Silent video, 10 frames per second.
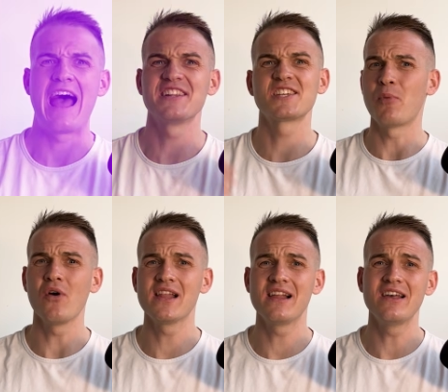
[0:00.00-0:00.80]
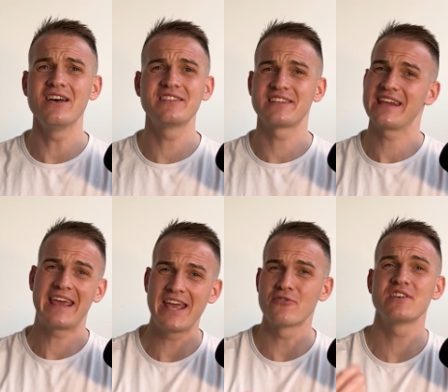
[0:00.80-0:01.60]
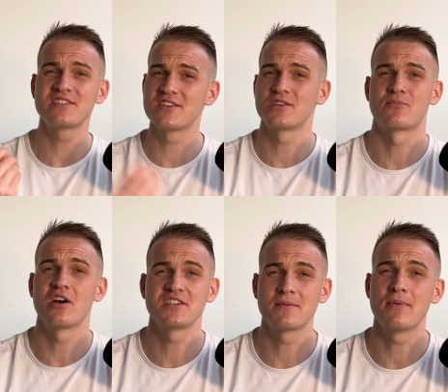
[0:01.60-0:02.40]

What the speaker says: And spoiler alert, here is the surprising